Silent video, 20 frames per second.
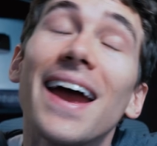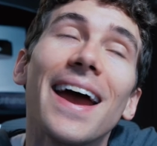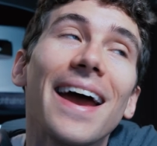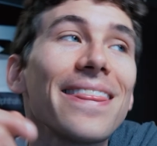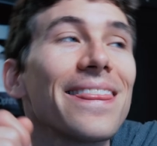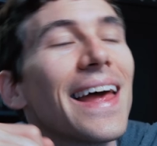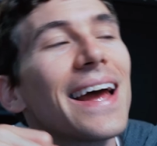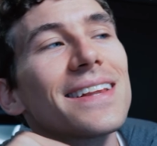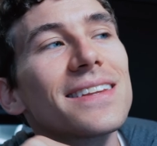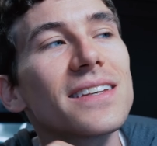
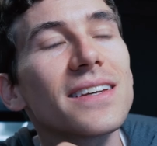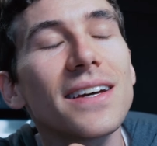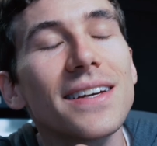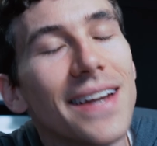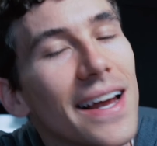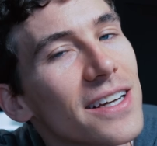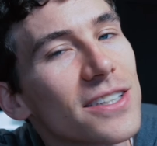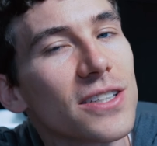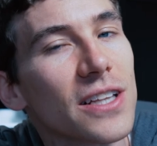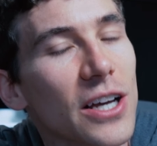And that's
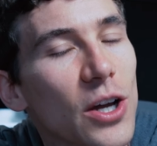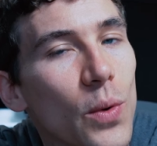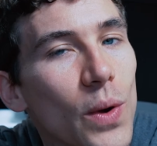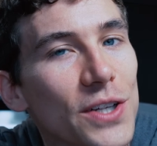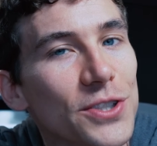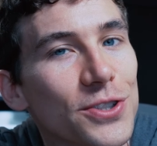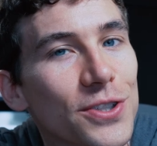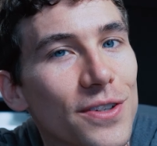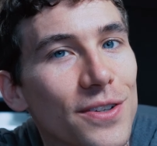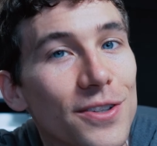an excellent
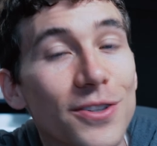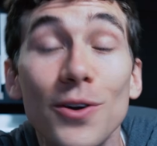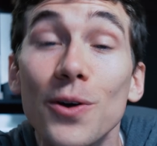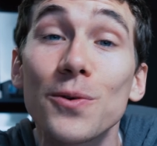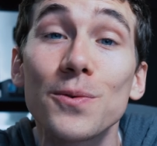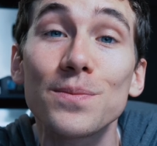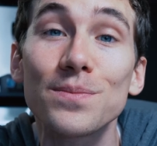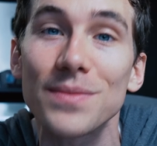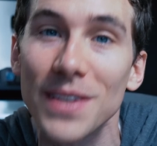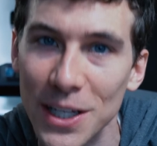question,
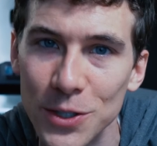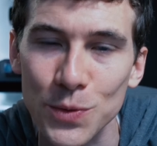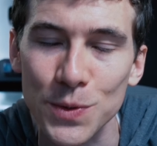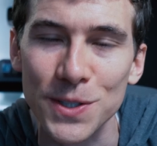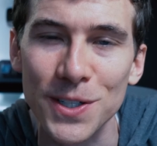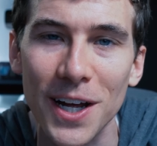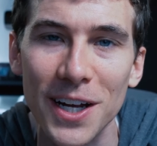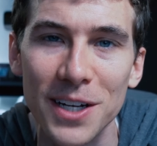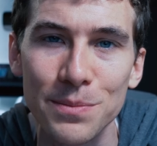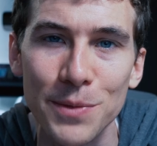so that's what
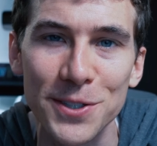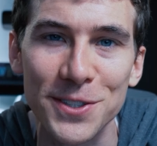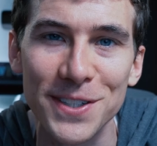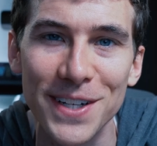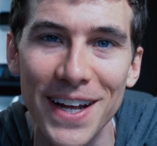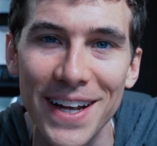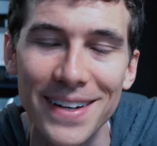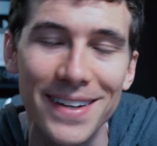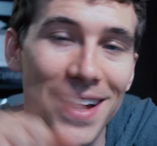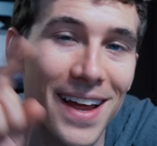we're talking about
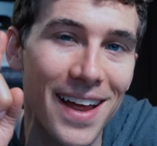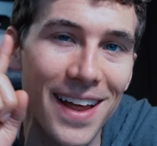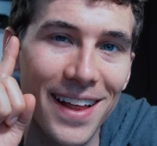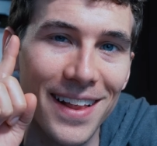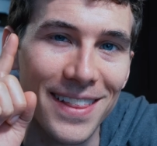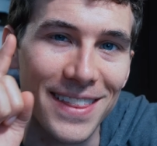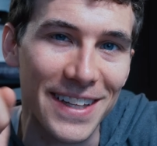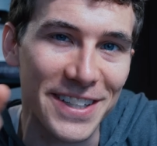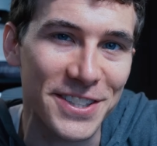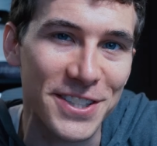today.
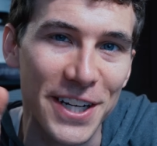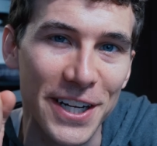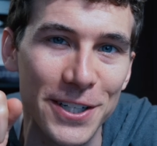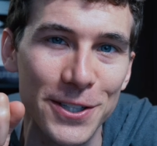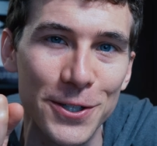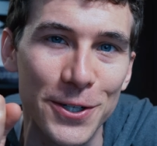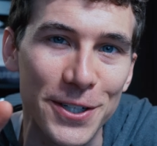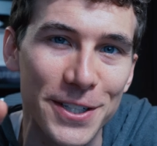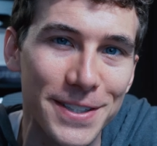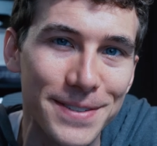Let's take
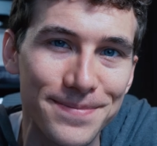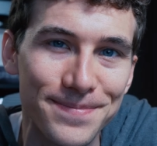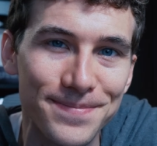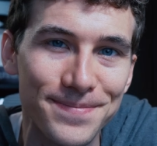a look.